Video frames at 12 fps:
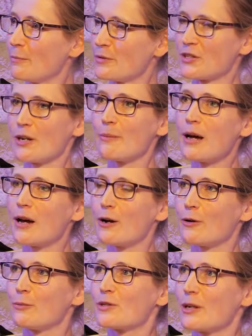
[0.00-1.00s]

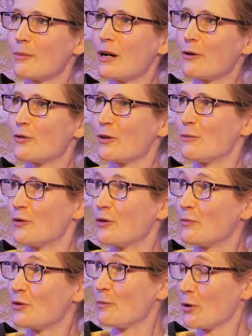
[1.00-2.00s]
Somehow
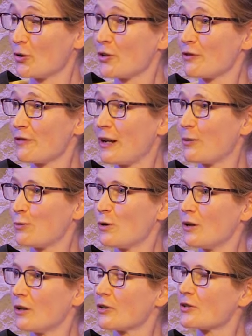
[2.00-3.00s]
the modern developed
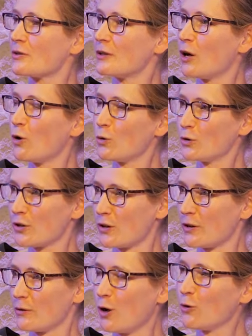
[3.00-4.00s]
world,
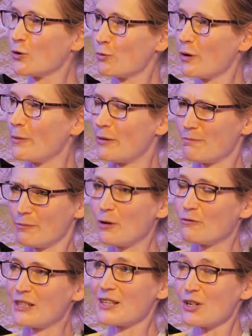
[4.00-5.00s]
older women,
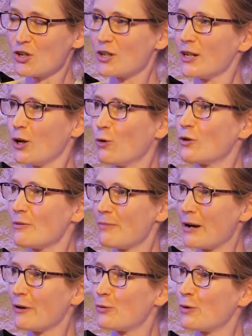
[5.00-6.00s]
essentially older
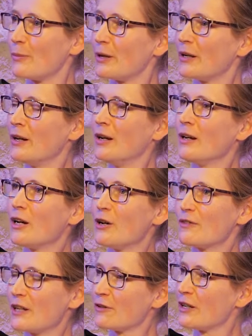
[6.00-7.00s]
married women,
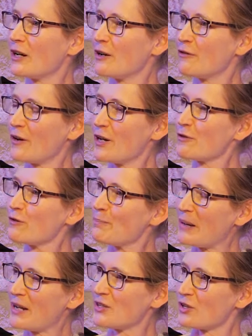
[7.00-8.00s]
have given up, have either
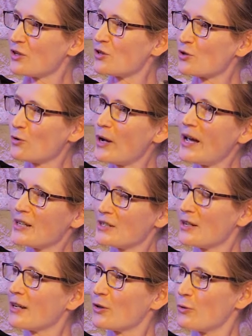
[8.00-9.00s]
abandoned or had
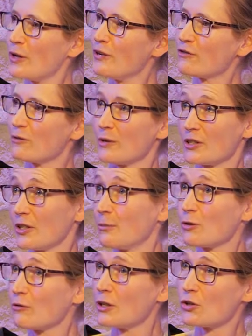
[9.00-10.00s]
taken away from us, I'm
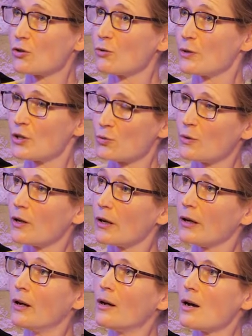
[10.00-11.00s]
not really sure which
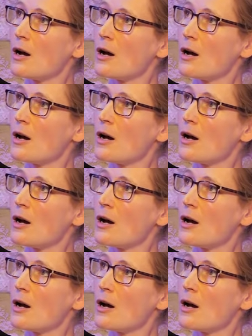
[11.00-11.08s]
one,